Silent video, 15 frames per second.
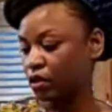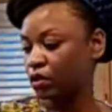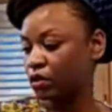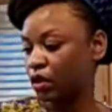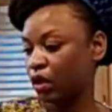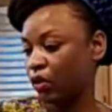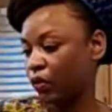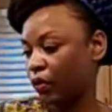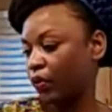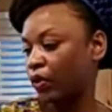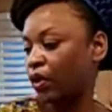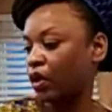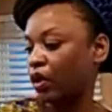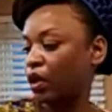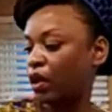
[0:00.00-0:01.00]

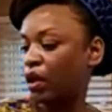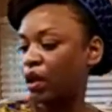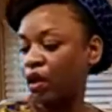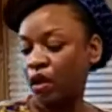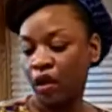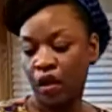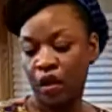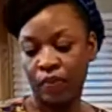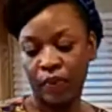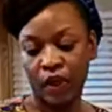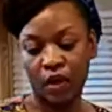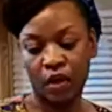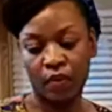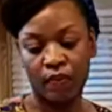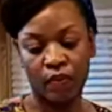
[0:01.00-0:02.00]
So let me
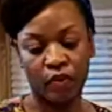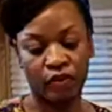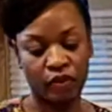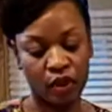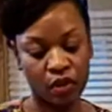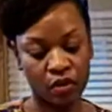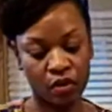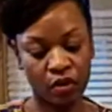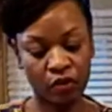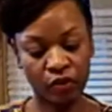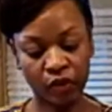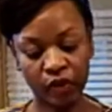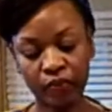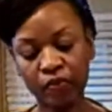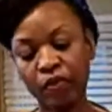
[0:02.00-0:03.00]
move this
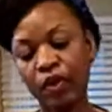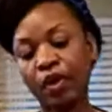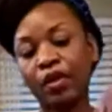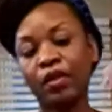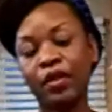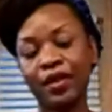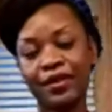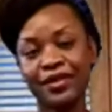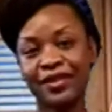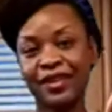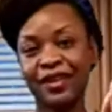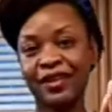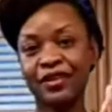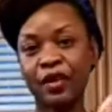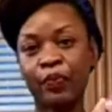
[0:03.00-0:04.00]
over. This
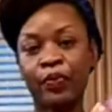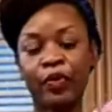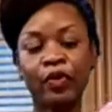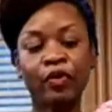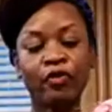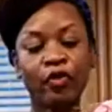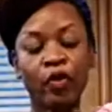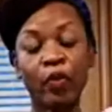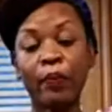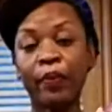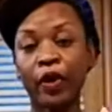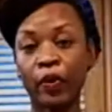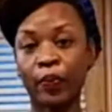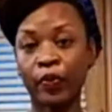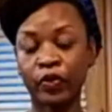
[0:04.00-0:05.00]
is a beautiful
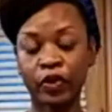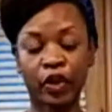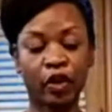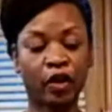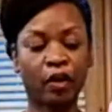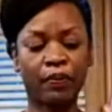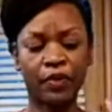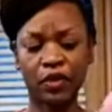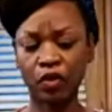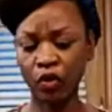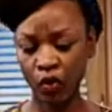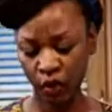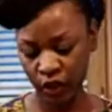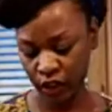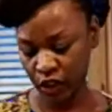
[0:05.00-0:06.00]
purple turnip. It's
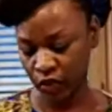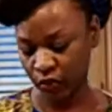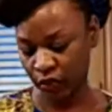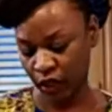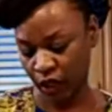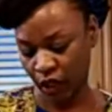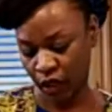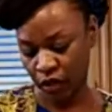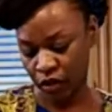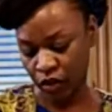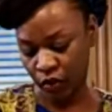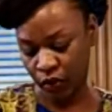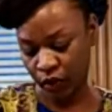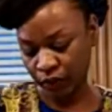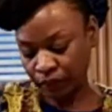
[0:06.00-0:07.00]
gorgeous when you cut
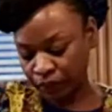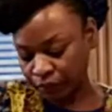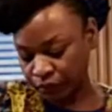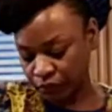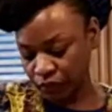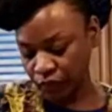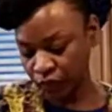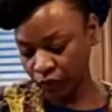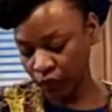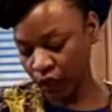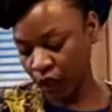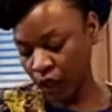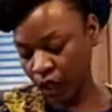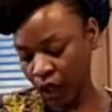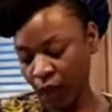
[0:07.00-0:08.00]
into it.
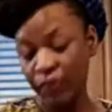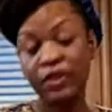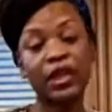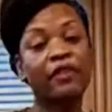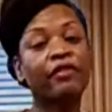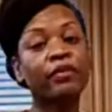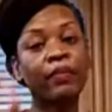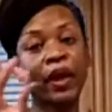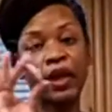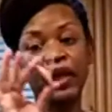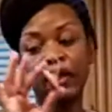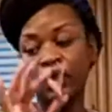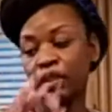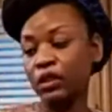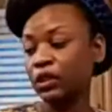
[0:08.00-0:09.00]
I'm saving my
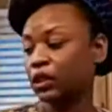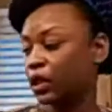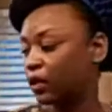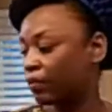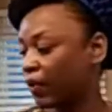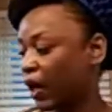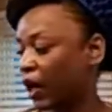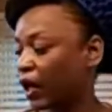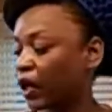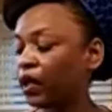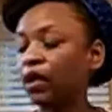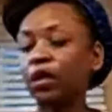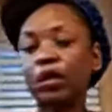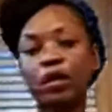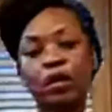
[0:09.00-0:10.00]
ends in
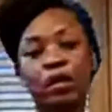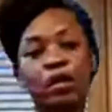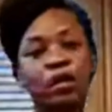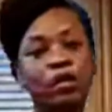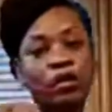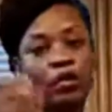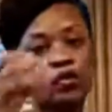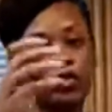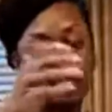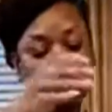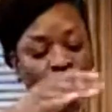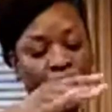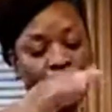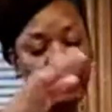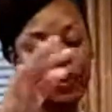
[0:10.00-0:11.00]
my little
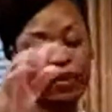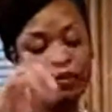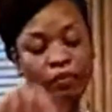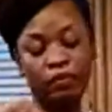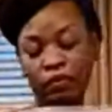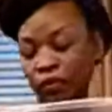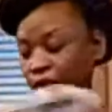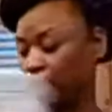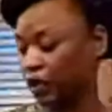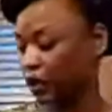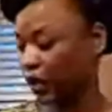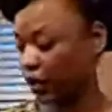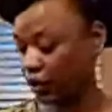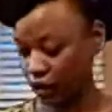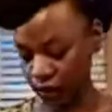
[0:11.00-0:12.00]
scrap
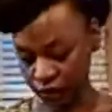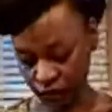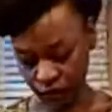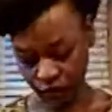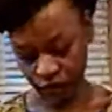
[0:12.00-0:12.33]
container.